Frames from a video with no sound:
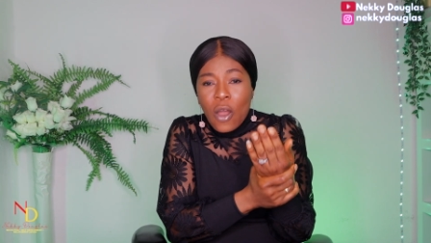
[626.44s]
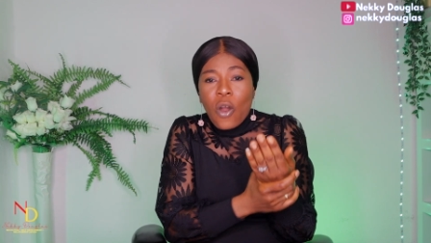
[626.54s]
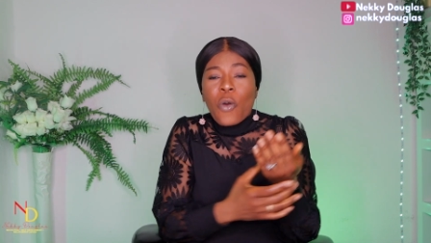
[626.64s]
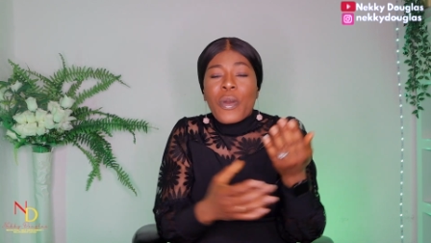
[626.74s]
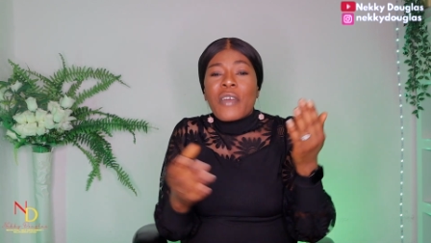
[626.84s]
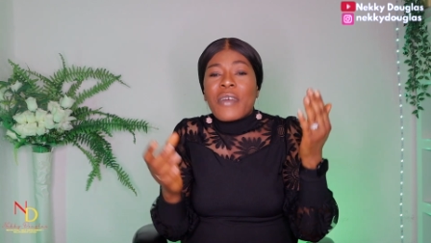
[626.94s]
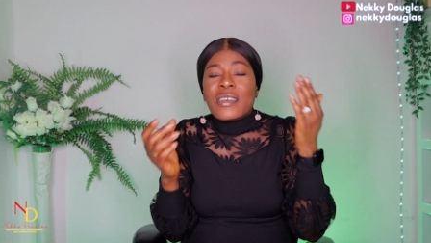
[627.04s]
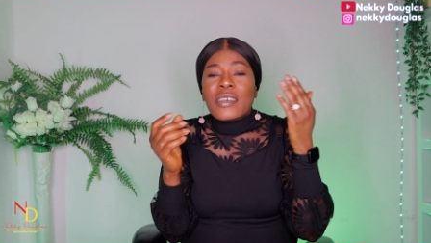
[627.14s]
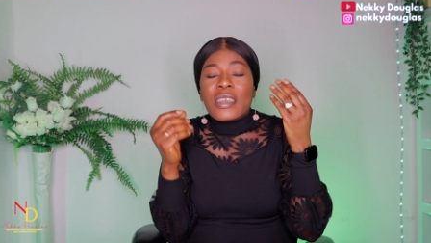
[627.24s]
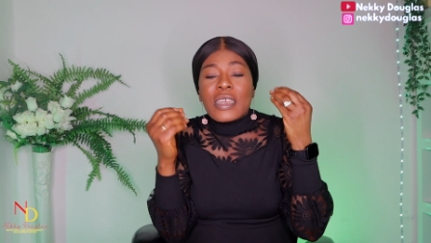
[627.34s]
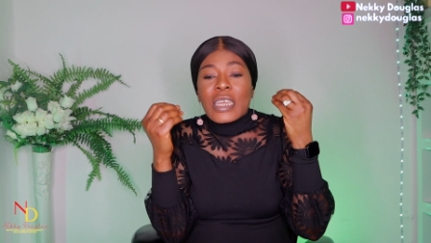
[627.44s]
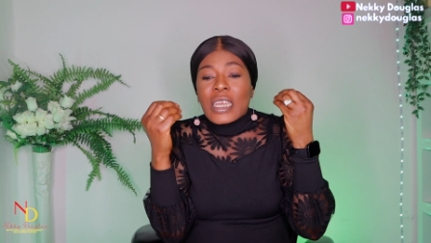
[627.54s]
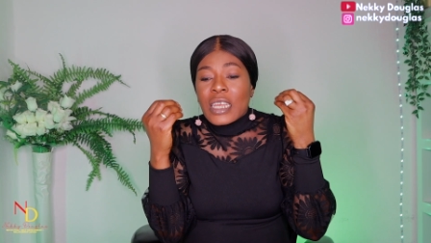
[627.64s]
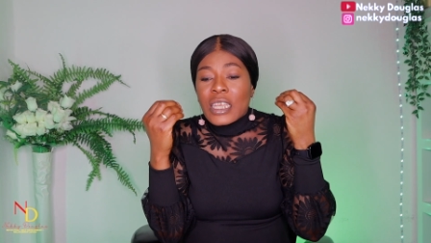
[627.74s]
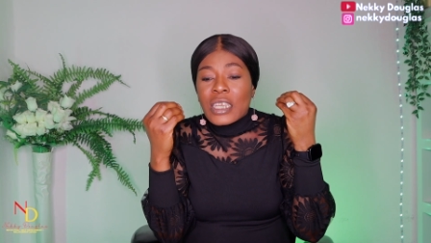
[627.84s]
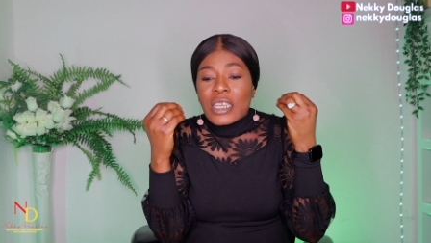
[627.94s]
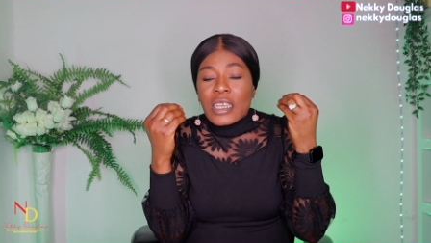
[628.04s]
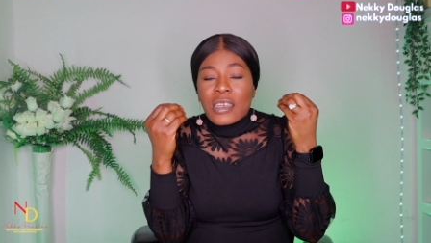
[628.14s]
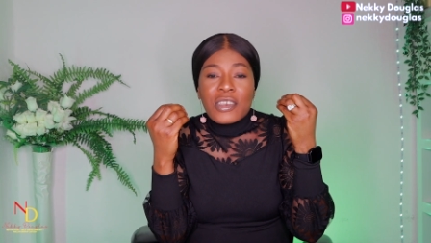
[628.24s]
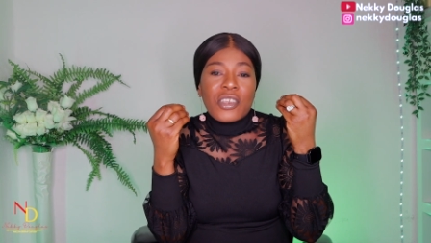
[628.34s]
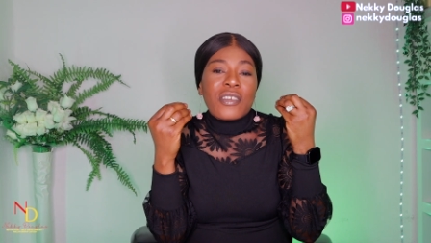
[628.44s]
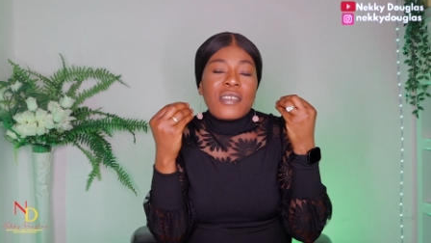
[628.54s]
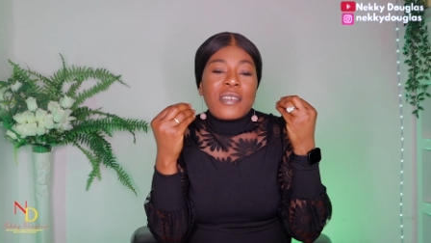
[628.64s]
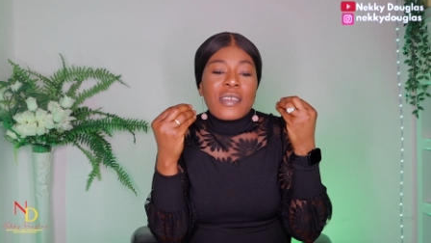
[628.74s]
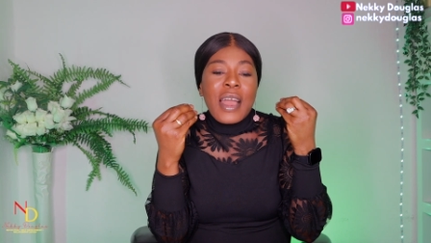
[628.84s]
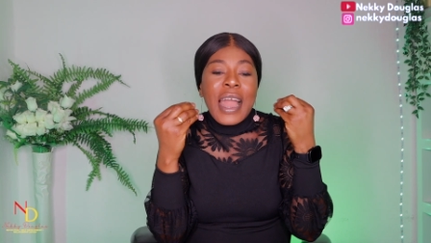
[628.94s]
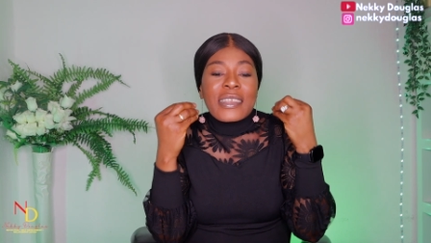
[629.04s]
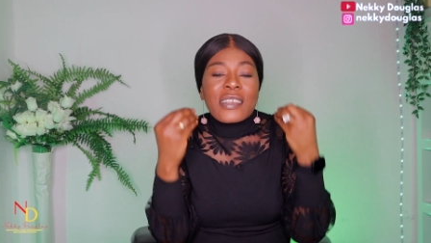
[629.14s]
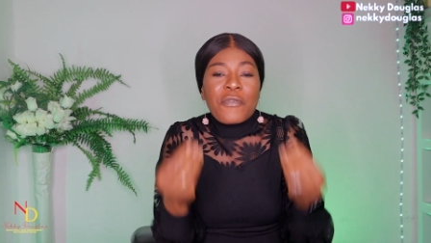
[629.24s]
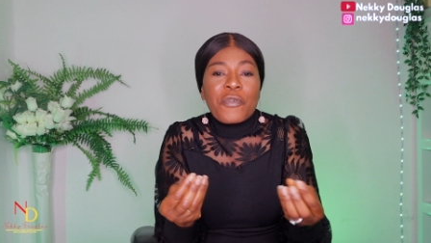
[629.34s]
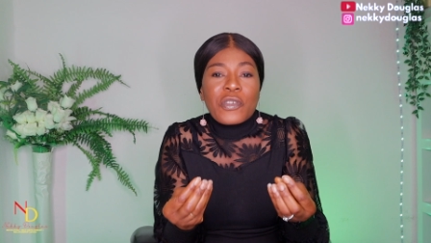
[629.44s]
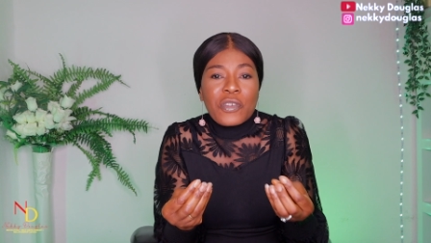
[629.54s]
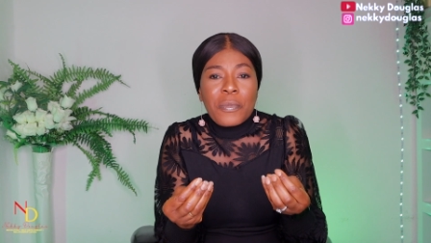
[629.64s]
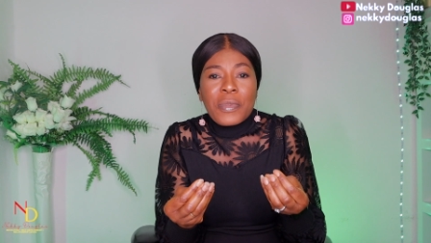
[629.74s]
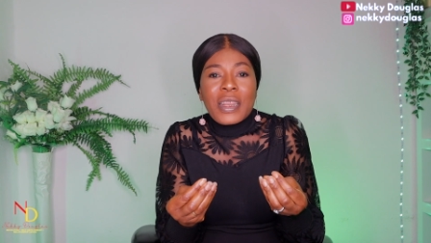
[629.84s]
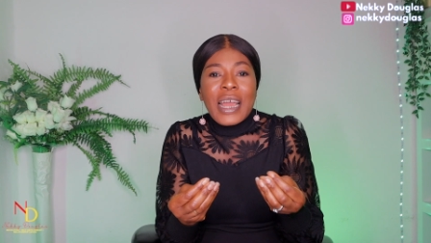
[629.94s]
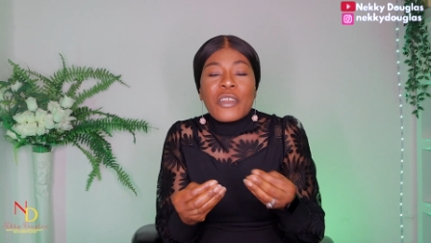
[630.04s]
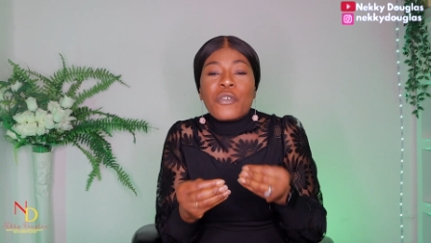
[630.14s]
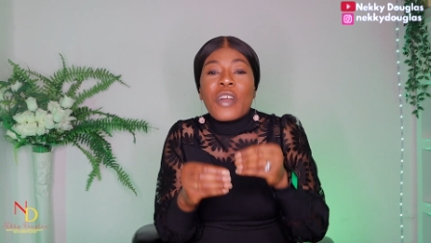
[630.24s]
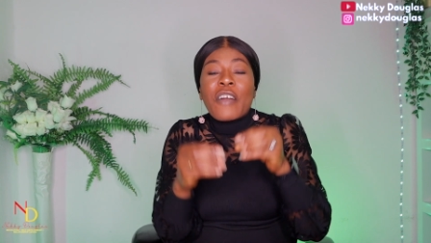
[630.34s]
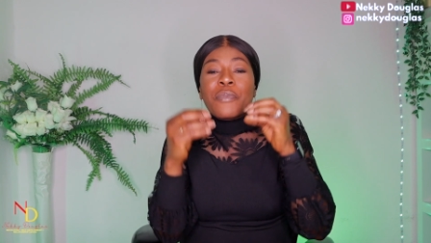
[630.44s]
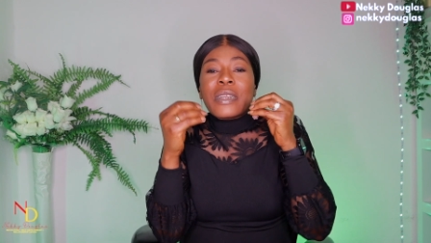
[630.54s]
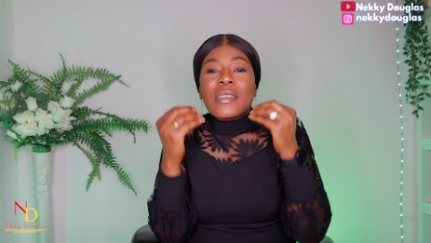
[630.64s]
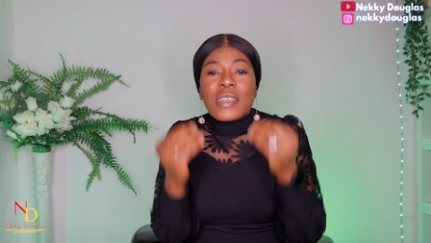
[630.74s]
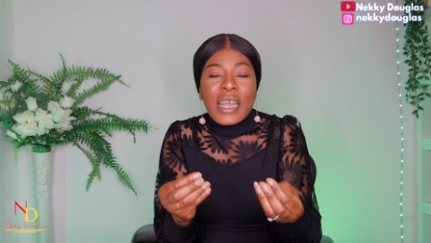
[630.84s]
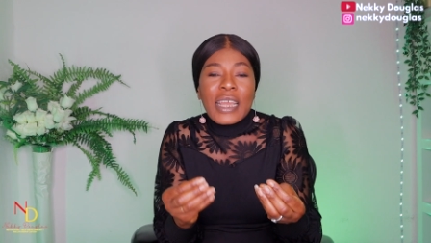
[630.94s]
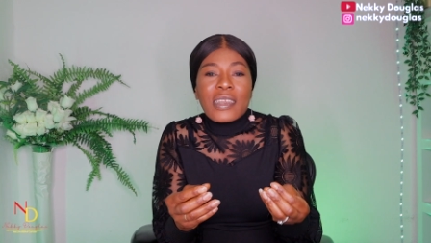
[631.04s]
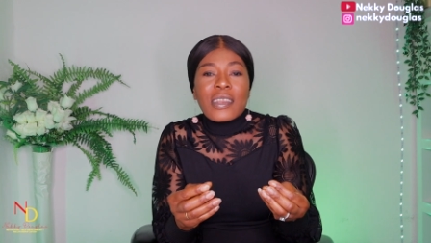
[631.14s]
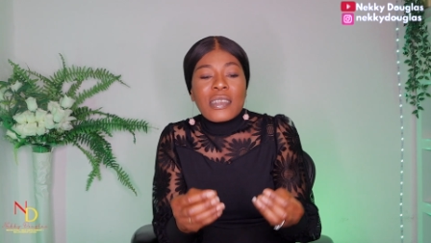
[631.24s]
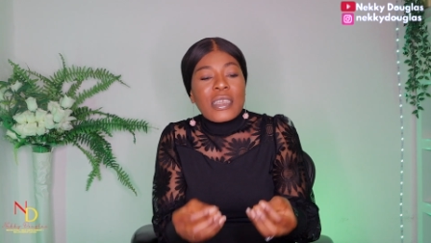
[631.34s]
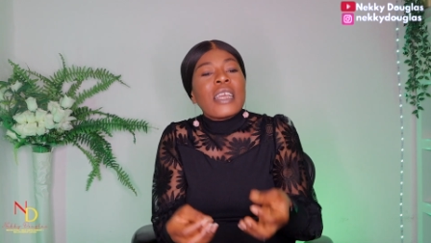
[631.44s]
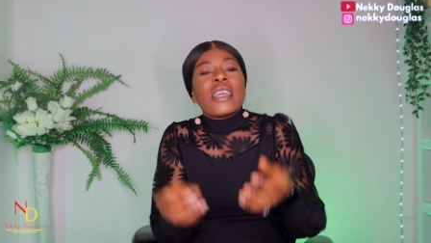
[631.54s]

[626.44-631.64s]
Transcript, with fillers: Or whenever she she she's asking for something and you have been denying it